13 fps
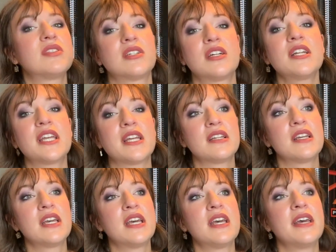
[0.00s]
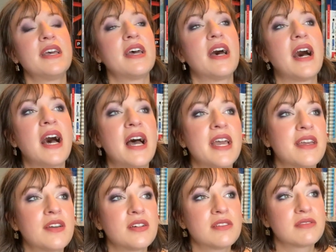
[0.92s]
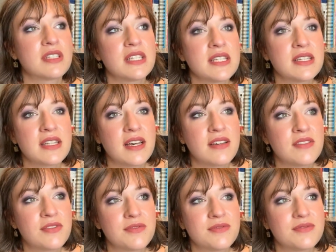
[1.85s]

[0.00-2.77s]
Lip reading: learning. I really love